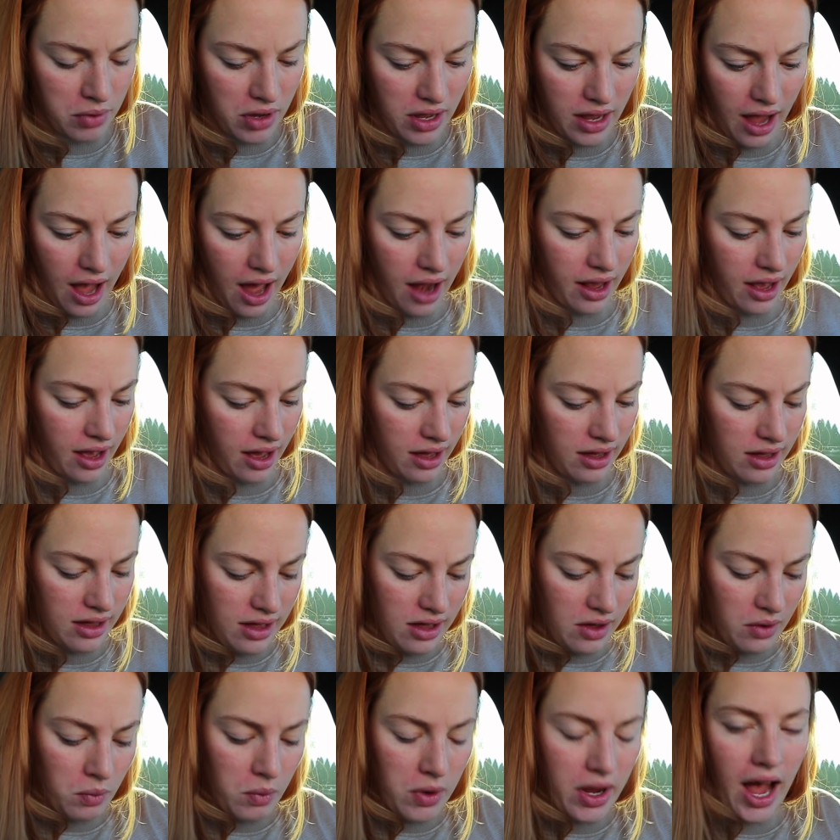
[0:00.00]
We gotta,
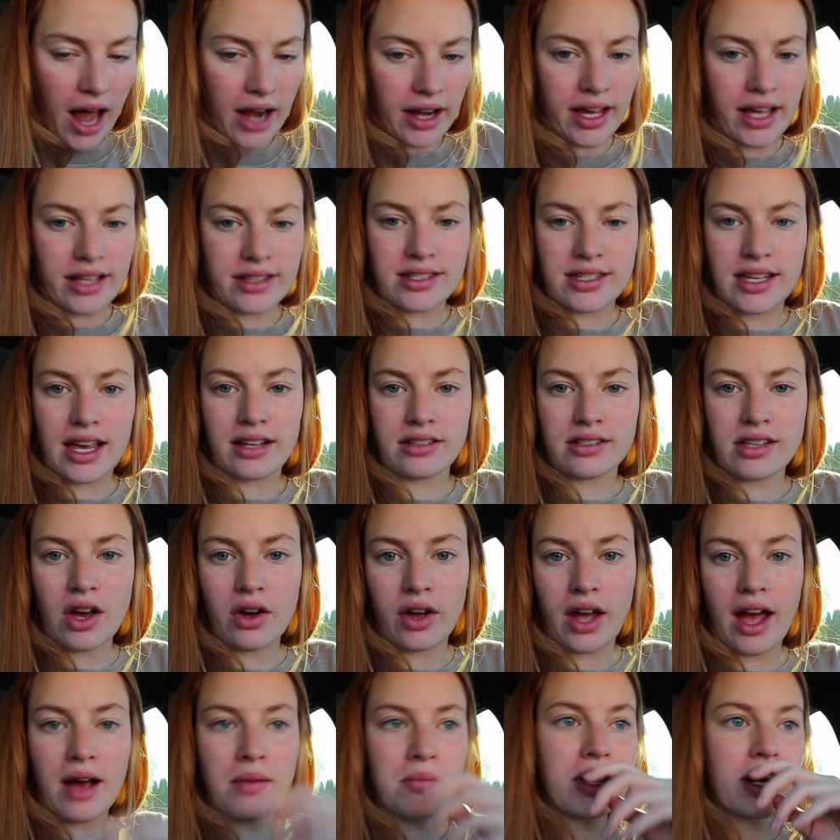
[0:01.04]
we gotta get six.
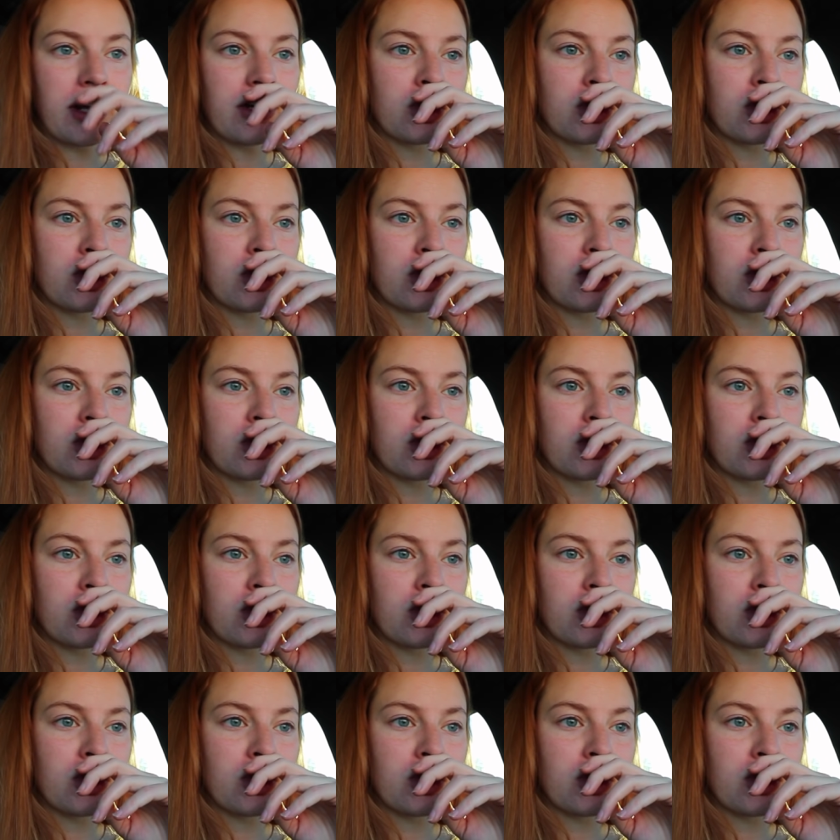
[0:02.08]
Okay, I'm gonna